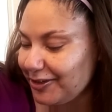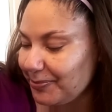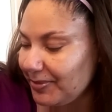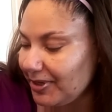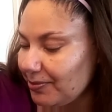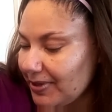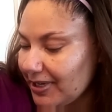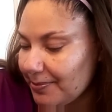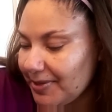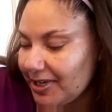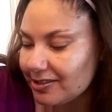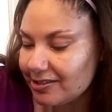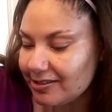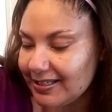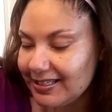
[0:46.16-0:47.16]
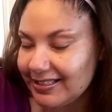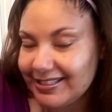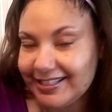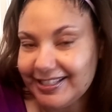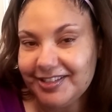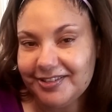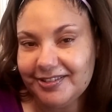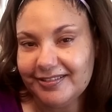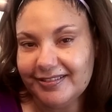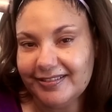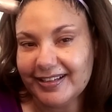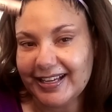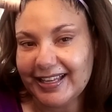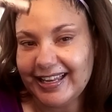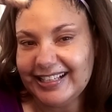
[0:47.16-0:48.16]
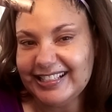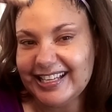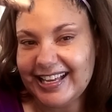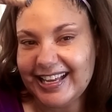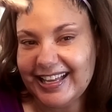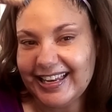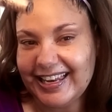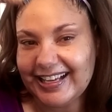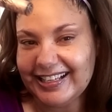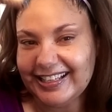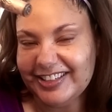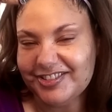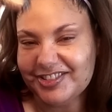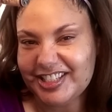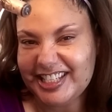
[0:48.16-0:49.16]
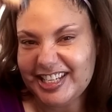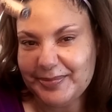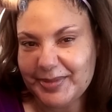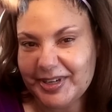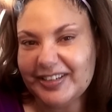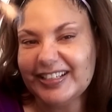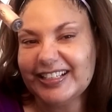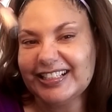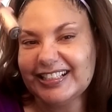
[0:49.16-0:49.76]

But what I'm also going to do, I like to add like a little shimmer.